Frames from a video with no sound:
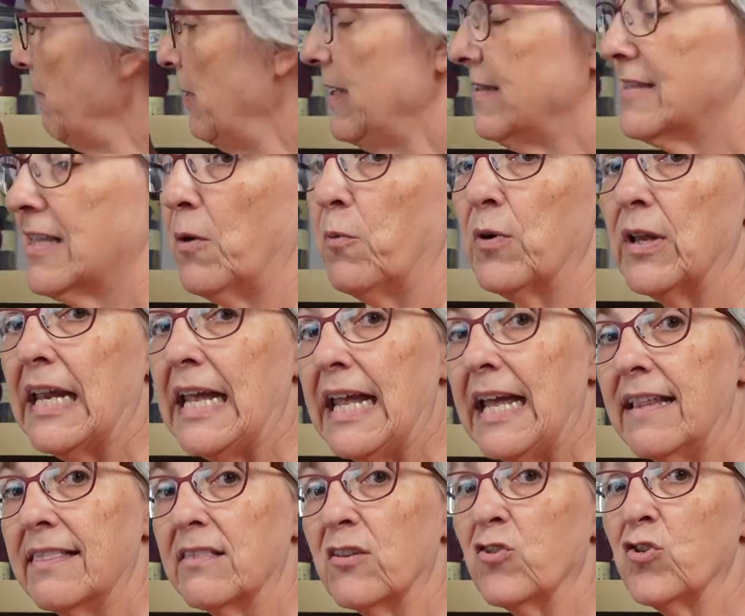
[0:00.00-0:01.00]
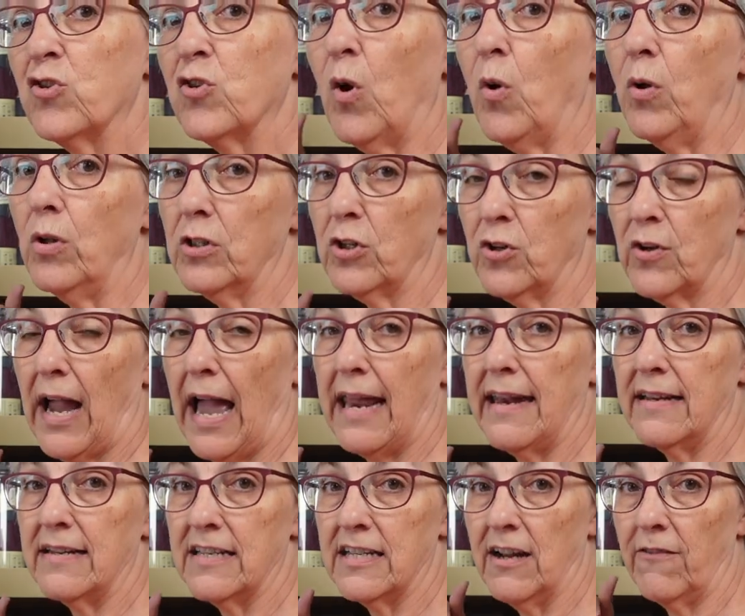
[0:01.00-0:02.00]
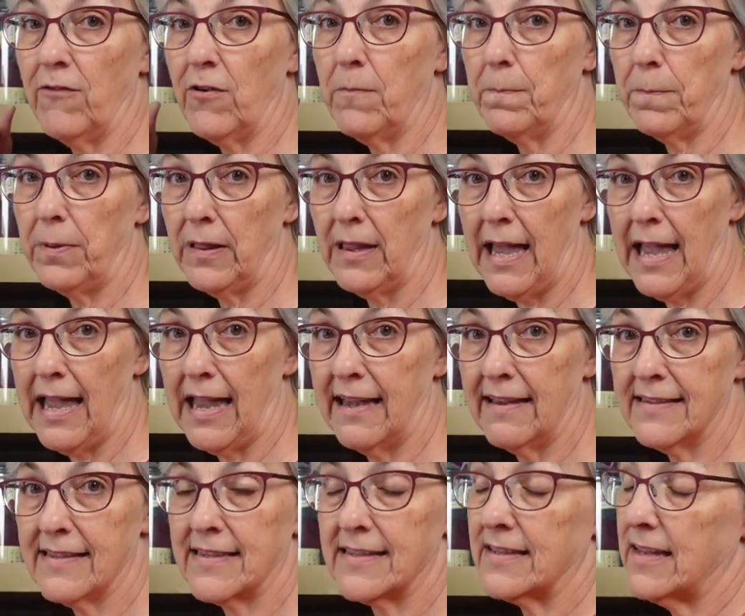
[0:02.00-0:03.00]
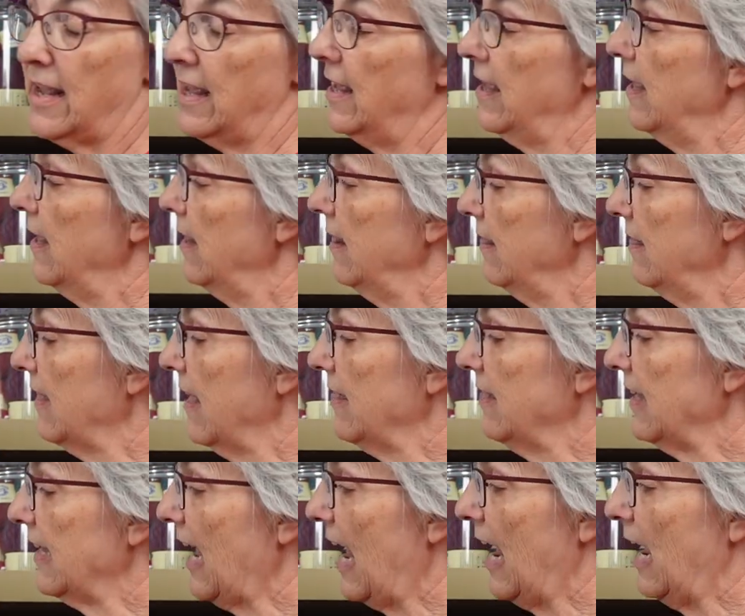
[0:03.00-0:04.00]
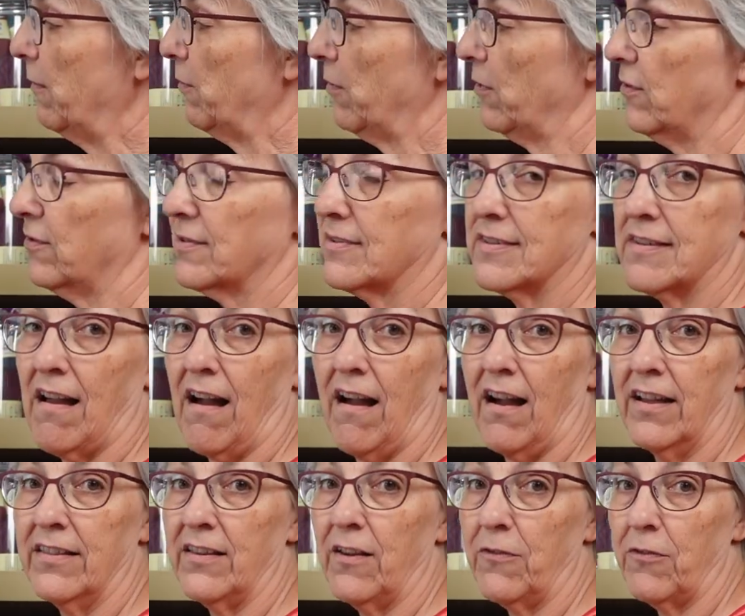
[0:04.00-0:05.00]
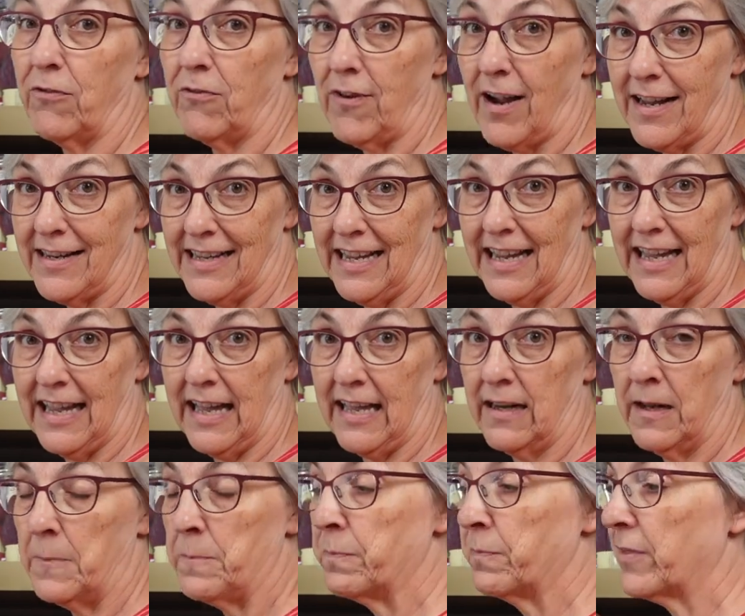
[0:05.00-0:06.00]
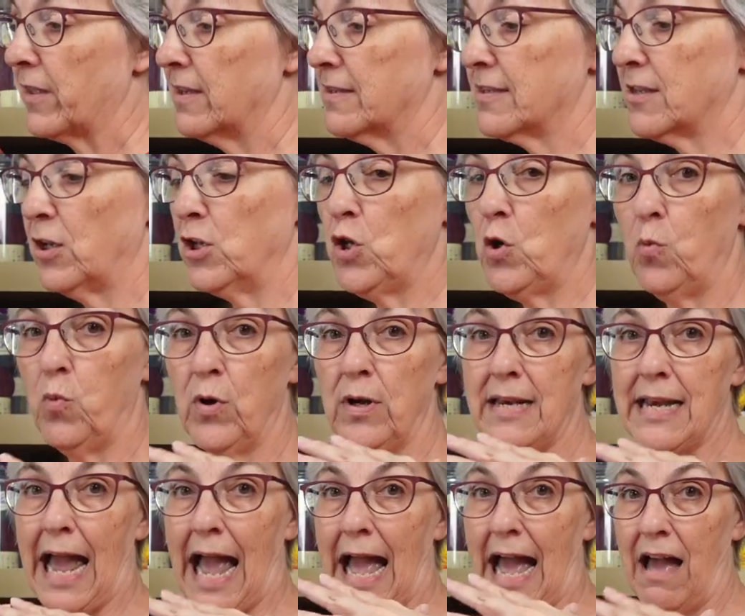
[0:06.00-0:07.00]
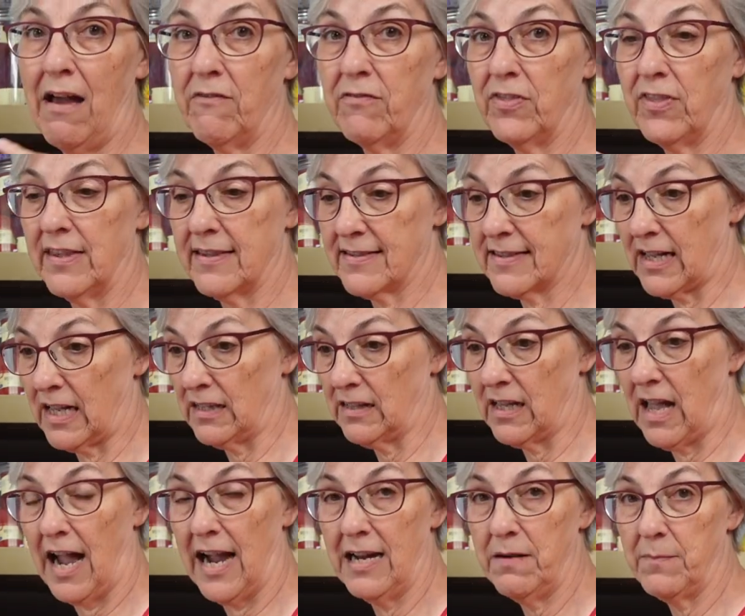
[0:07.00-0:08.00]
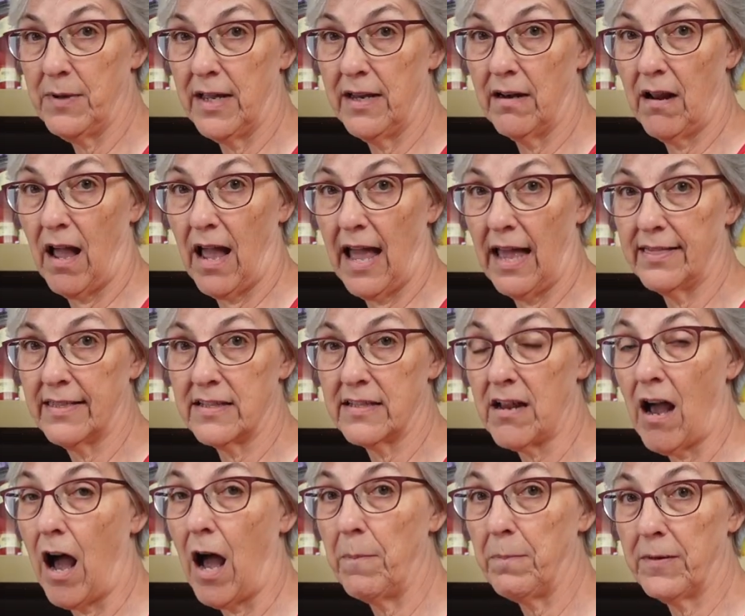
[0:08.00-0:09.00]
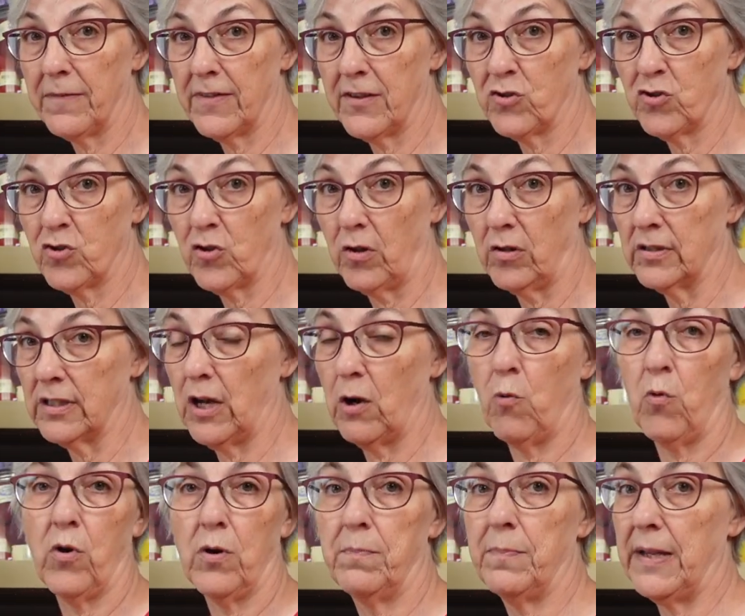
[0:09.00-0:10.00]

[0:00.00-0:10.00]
means they would hit the shoulder at a different place than the cables on the front hit. So you wouldn't have this alignment at the top of the shoulder, it would